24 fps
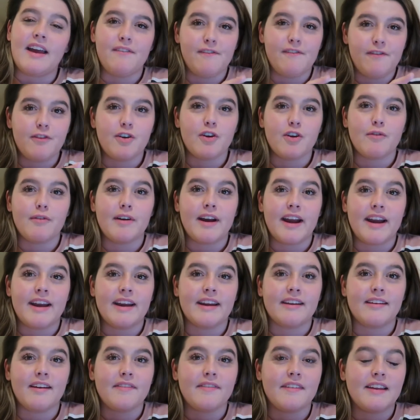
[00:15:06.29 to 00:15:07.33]

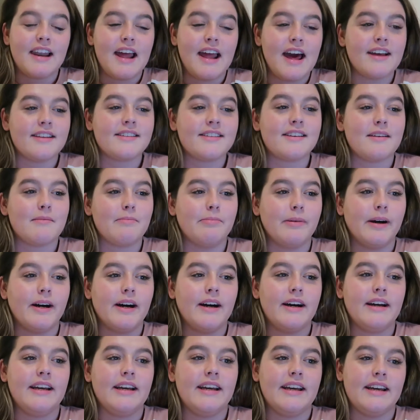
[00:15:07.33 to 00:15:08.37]
infuriating nonetheless,
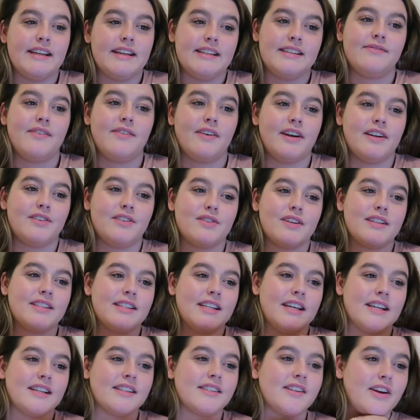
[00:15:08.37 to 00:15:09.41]
but it is very interesting.